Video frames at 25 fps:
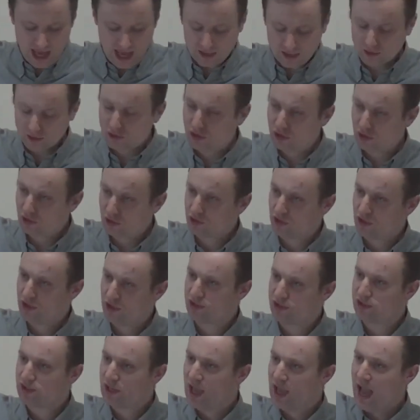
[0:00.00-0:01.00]
and
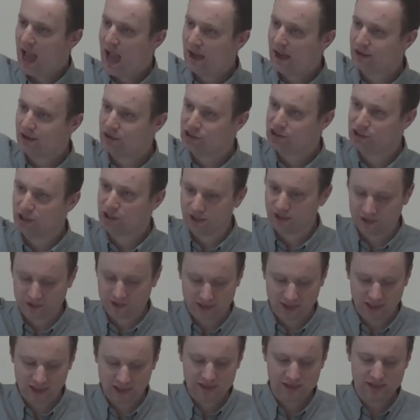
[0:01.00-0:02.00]
goodness and
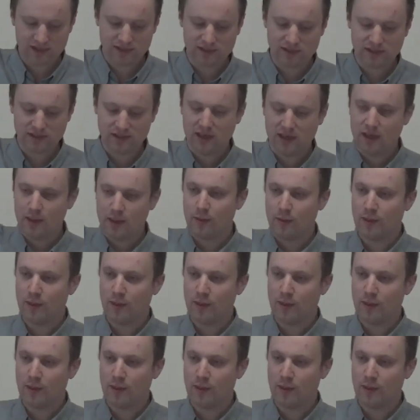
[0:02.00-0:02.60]
justice,